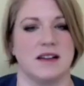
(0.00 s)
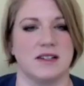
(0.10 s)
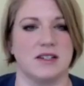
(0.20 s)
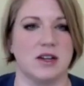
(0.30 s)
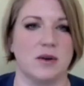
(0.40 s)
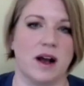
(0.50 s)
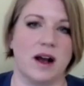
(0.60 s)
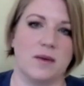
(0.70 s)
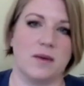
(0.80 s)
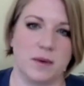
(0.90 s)
So
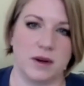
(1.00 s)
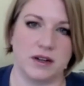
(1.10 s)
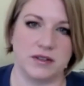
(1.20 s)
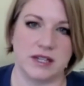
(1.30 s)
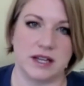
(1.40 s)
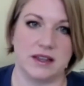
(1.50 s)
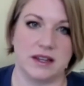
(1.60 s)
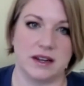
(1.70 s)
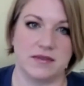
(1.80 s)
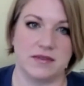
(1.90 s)
when you said
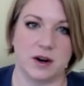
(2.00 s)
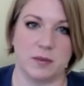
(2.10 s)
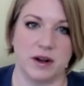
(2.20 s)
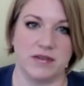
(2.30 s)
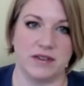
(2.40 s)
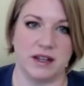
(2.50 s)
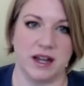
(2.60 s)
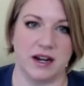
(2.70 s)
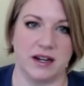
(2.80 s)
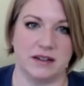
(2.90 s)
that if they're above the
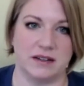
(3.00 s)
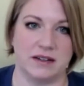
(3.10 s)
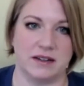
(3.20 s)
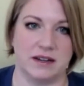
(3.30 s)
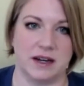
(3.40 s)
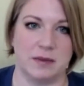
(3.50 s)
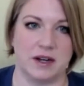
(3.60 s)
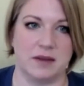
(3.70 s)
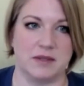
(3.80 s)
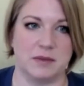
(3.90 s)
line, it
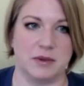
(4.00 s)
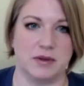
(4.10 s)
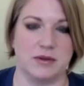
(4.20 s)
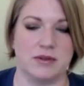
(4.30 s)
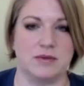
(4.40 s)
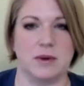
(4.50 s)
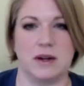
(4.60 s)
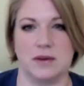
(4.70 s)
becomes abuse, what